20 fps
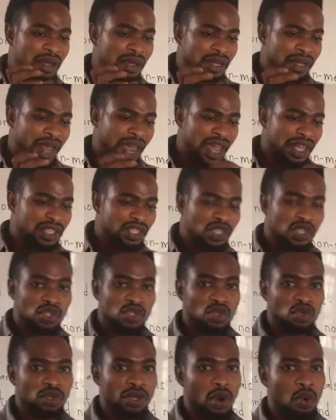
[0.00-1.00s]

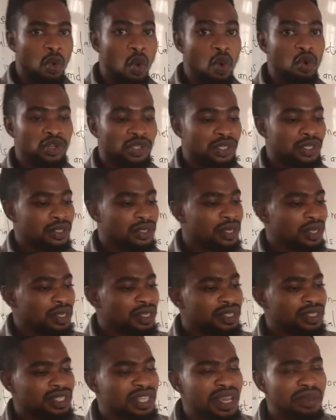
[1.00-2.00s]
Get to the wood.
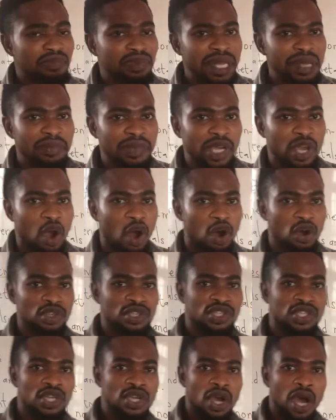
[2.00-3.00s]
Simply because
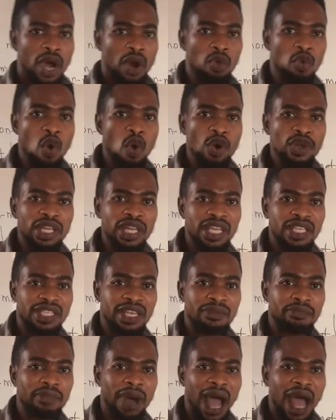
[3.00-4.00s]
a wood is
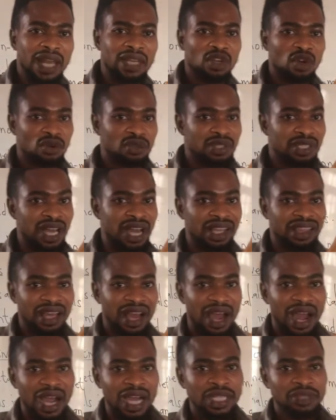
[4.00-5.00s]
a bad
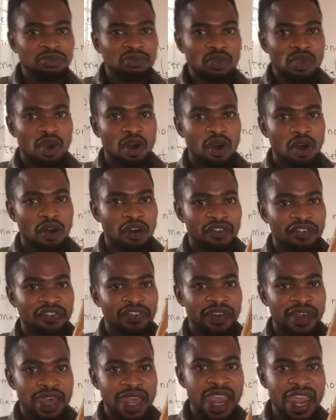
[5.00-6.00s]
conductor of
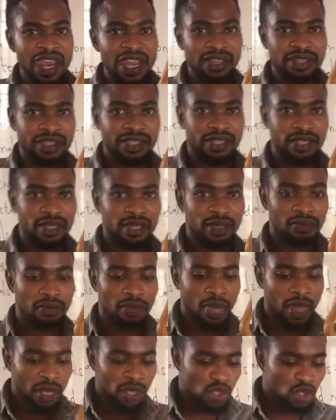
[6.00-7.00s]
heat.
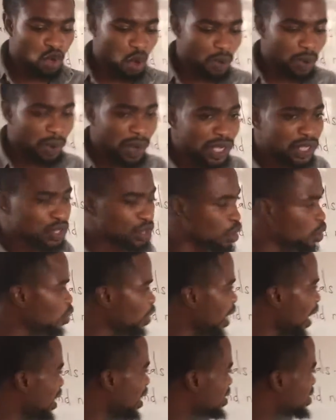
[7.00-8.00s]
So we want to
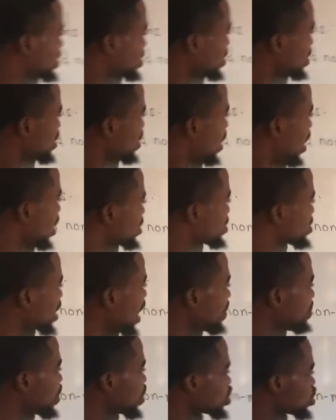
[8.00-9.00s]
look at
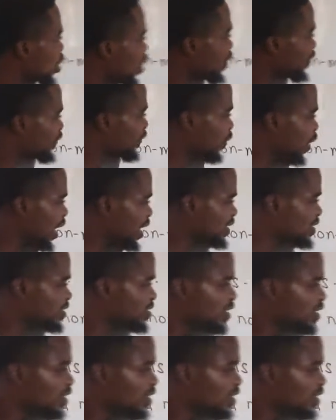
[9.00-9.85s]
examples of what?